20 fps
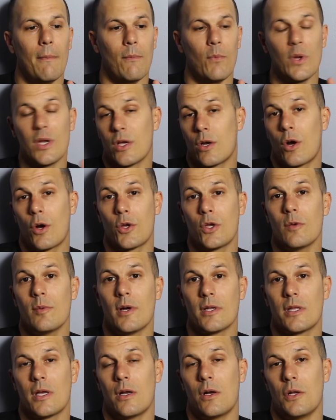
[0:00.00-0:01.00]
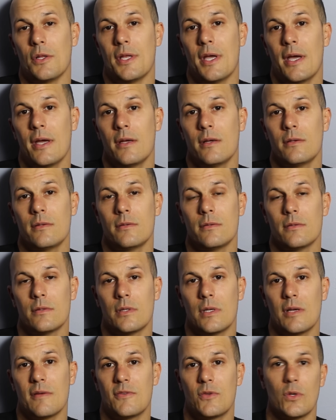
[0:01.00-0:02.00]
We could argue about that all day.
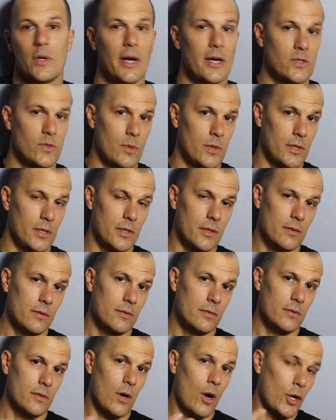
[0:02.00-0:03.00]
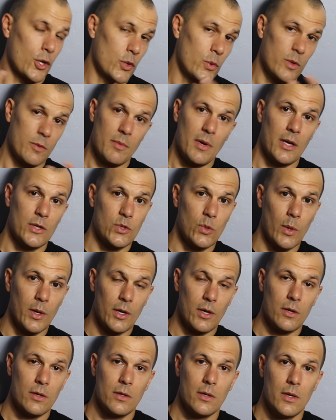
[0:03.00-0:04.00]
If you guys want to argue with me on
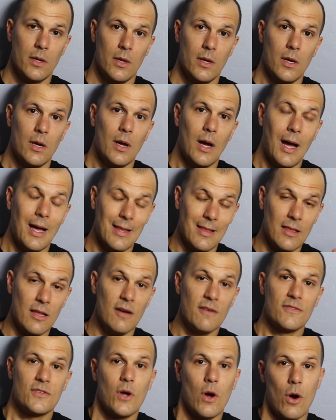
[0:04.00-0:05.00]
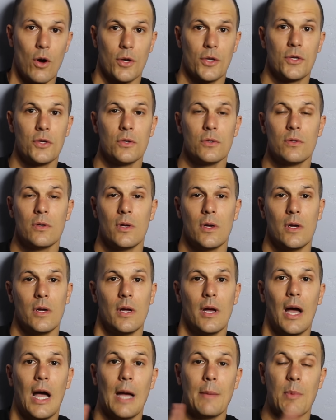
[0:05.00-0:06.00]
Twitter, I love to argue.
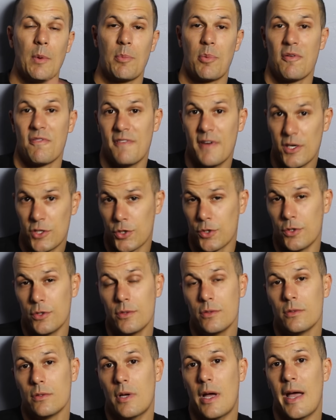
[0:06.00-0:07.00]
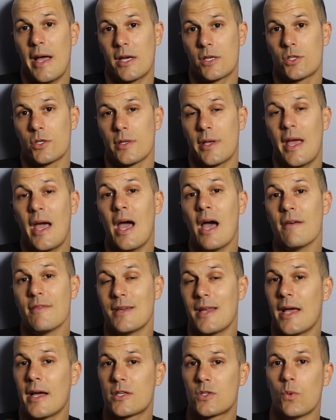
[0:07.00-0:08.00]
I'm a professional. I actually have
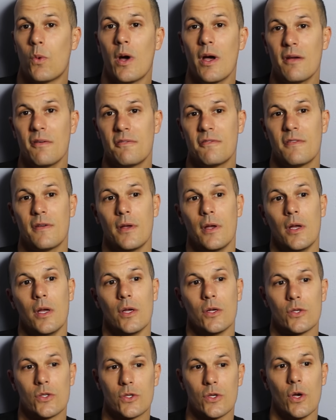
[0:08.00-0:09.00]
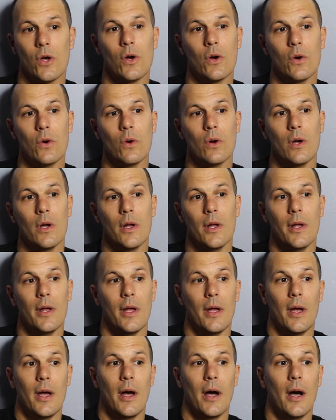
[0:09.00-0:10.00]
an ex-wife, so
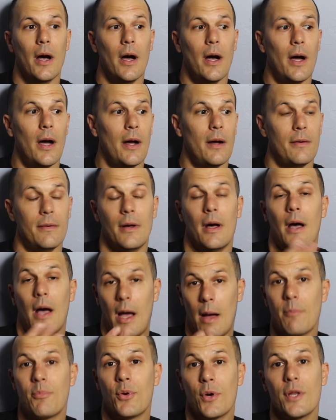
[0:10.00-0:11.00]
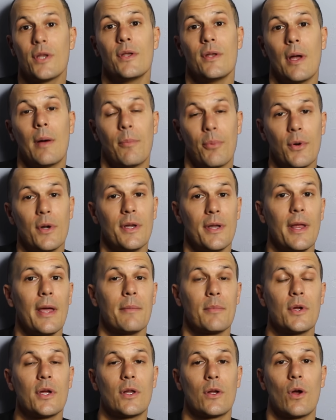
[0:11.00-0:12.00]
I'm pretty
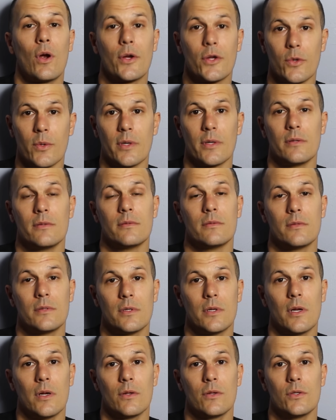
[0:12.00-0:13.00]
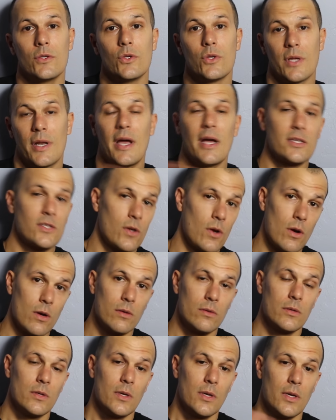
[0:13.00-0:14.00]
damn good at arguing. You can ask
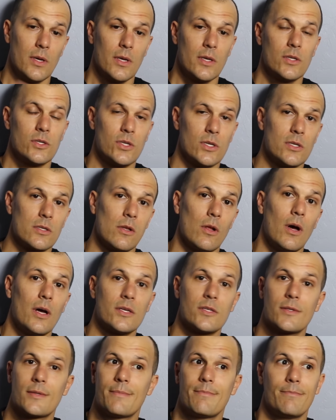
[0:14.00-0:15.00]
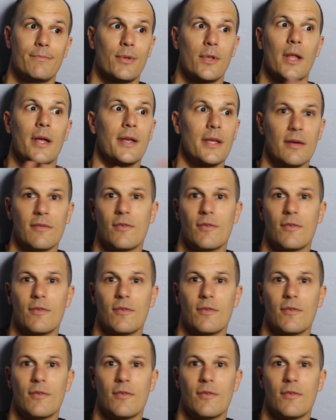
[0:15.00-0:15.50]
her. She's lost plenty